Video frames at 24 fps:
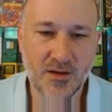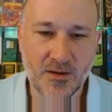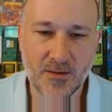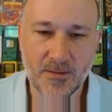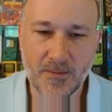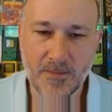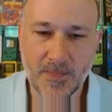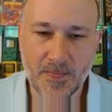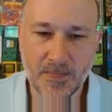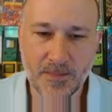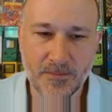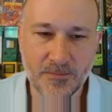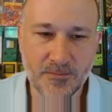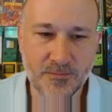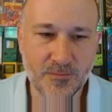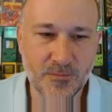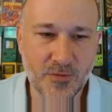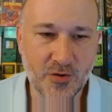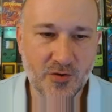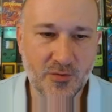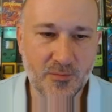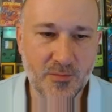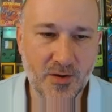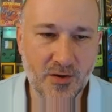
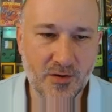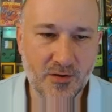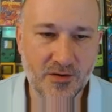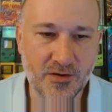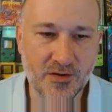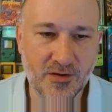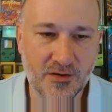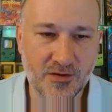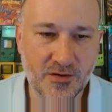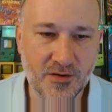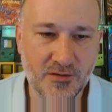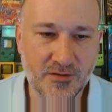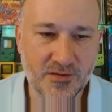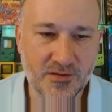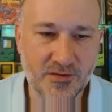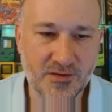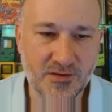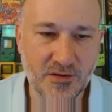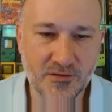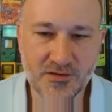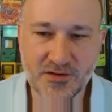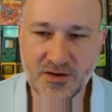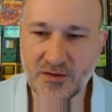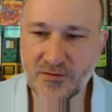Mira Mariner,
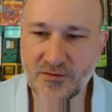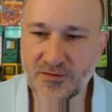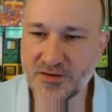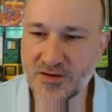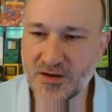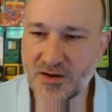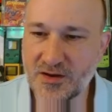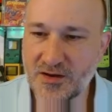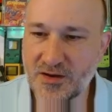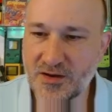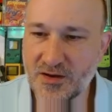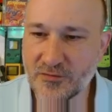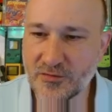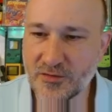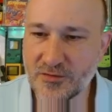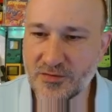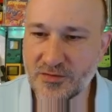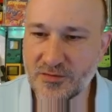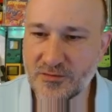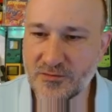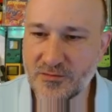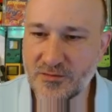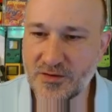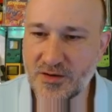another safe site, never
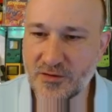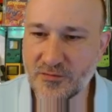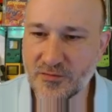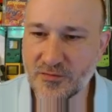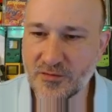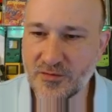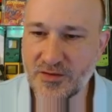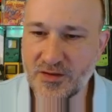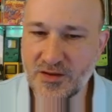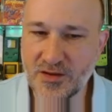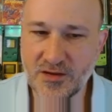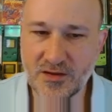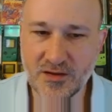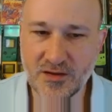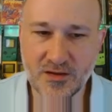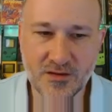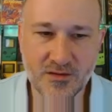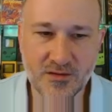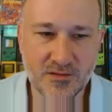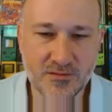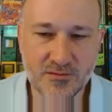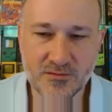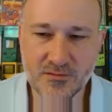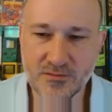in
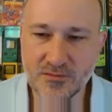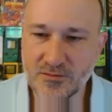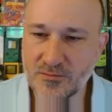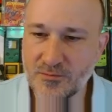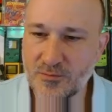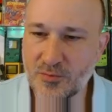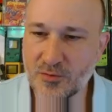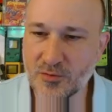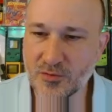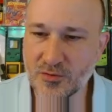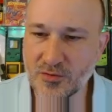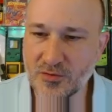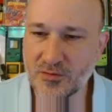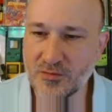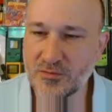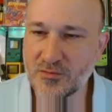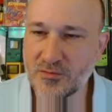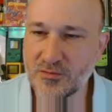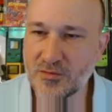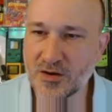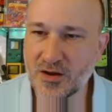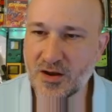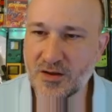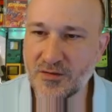the
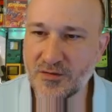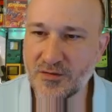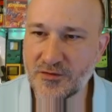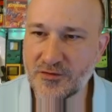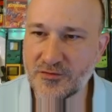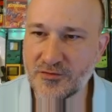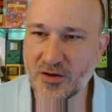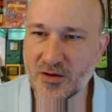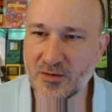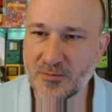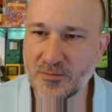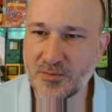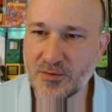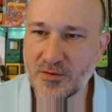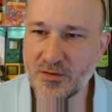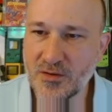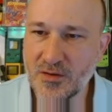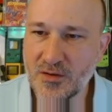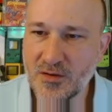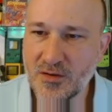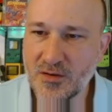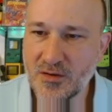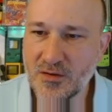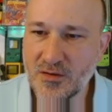portal, a gauntlet drop.
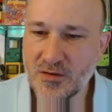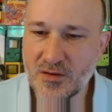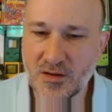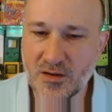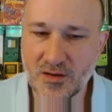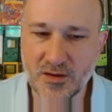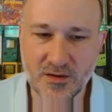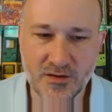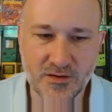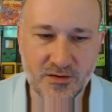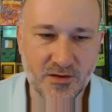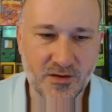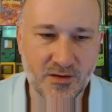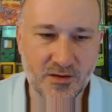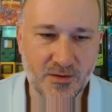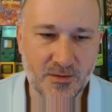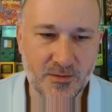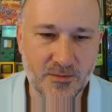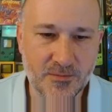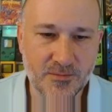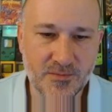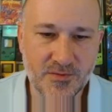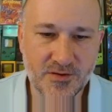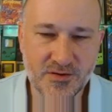
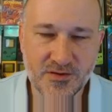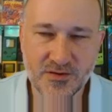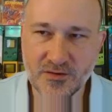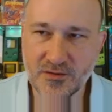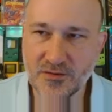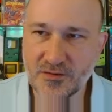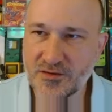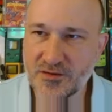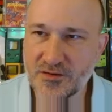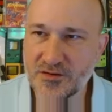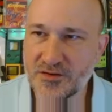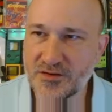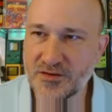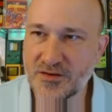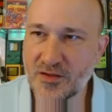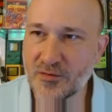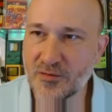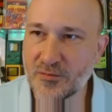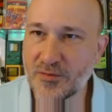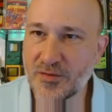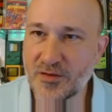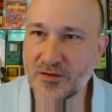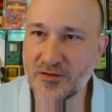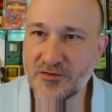And so this is another
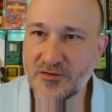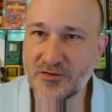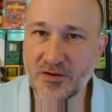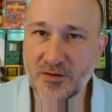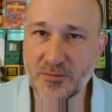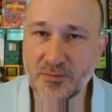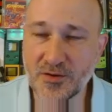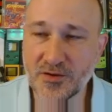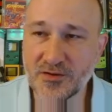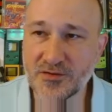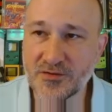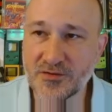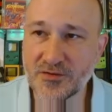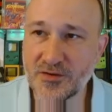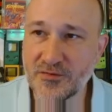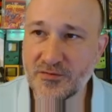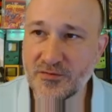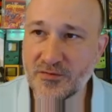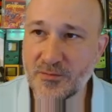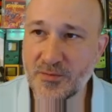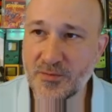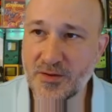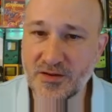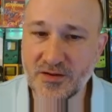one that showed up yesterday
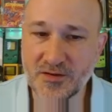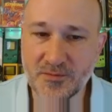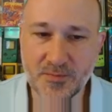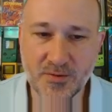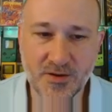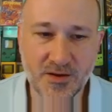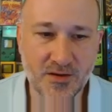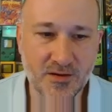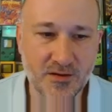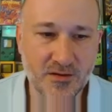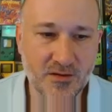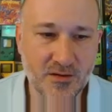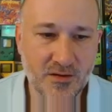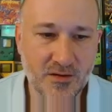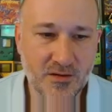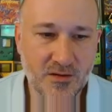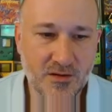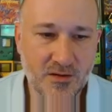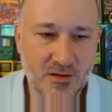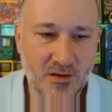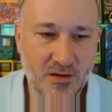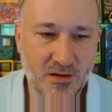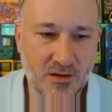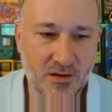for me as being
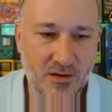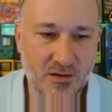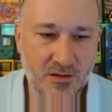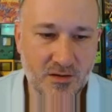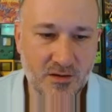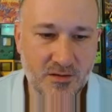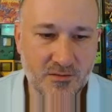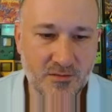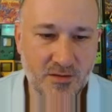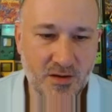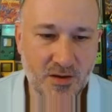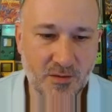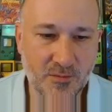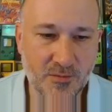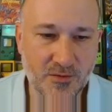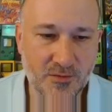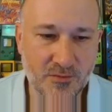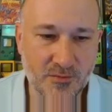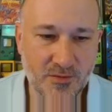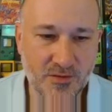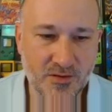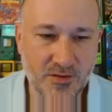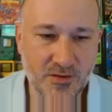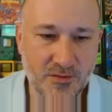able to
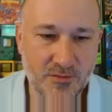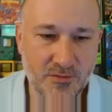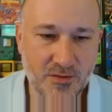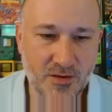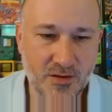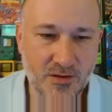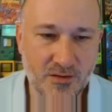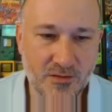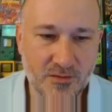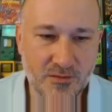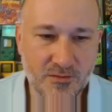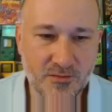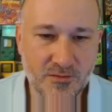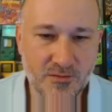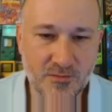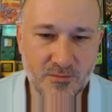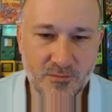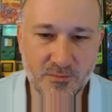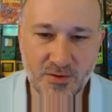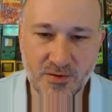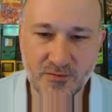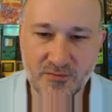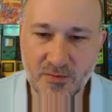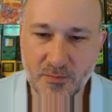really
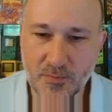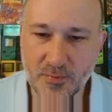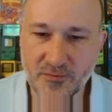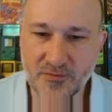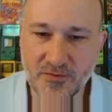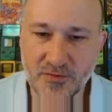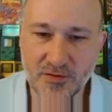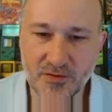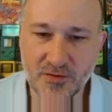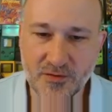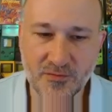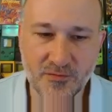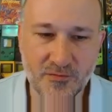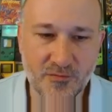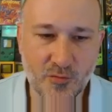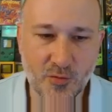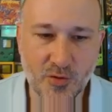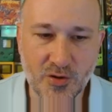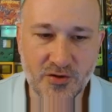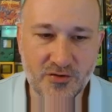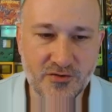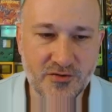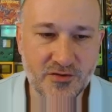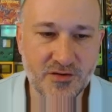beef up a few different
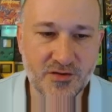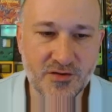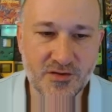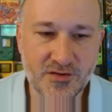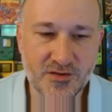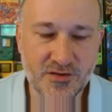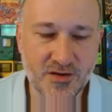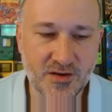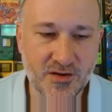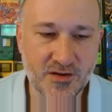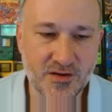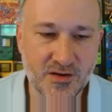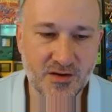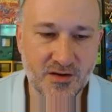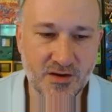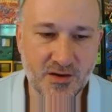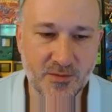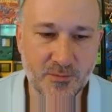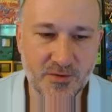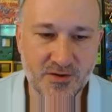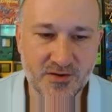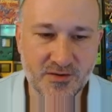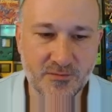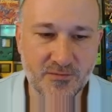voyages and
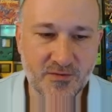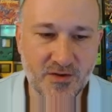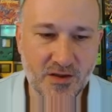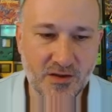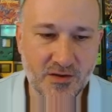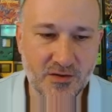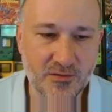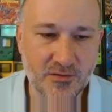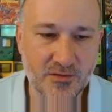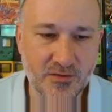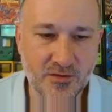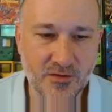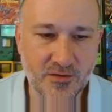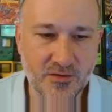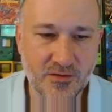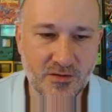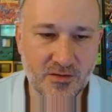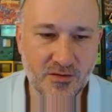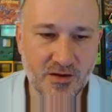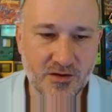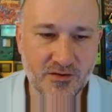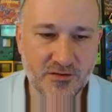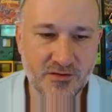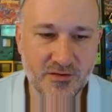give me some value in her
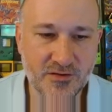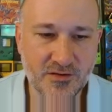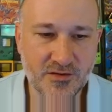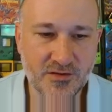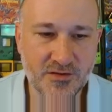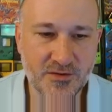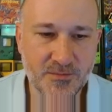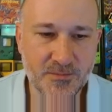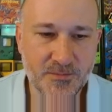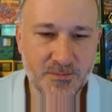collections.